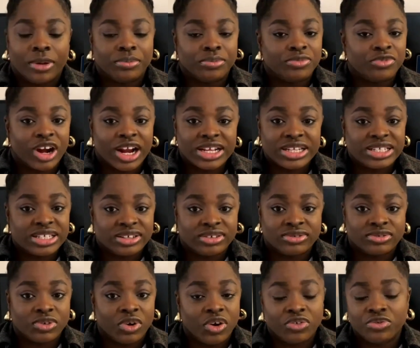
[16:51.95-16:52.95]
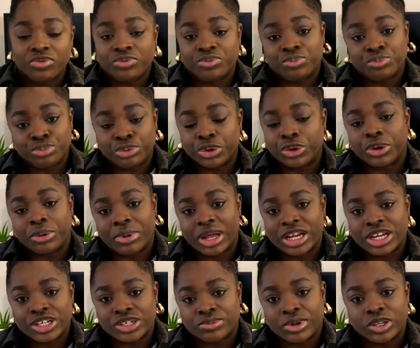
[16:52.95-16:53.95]
writing of product
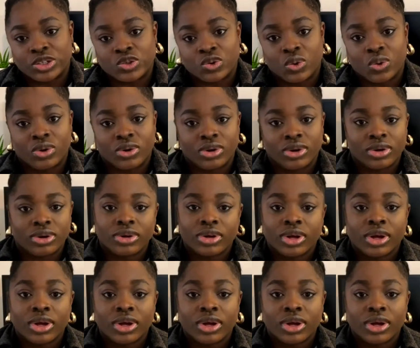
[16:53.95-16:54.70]
management, or